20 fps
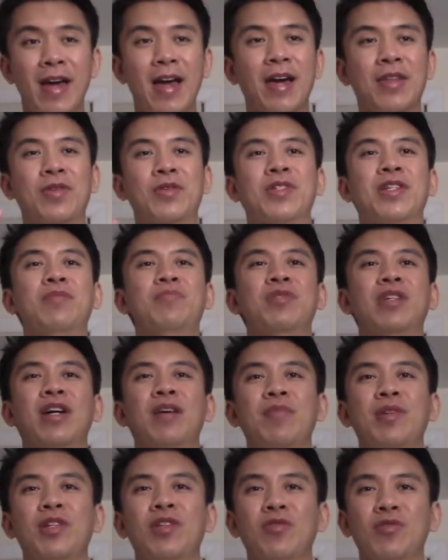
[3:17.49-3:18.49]
at the same
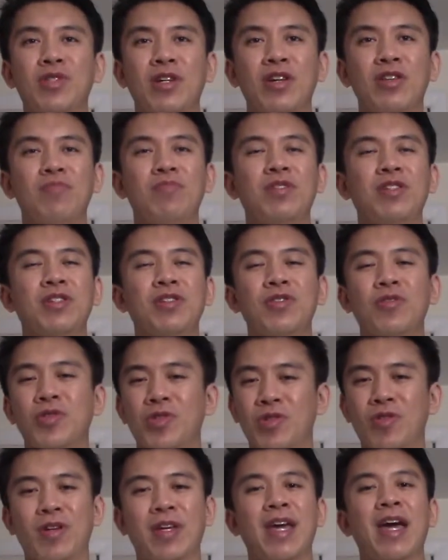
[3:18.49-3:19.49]
time, he knows how to be, you know,
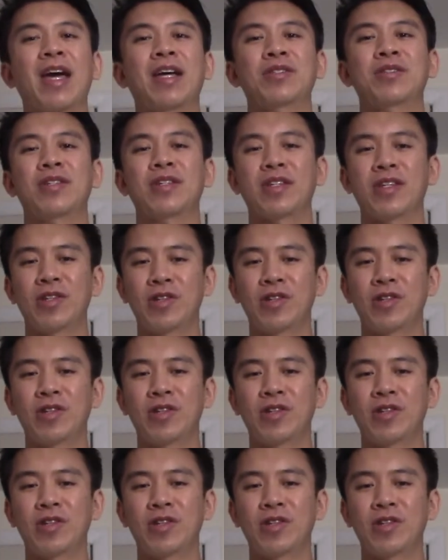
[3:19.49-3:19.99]
sarcastic.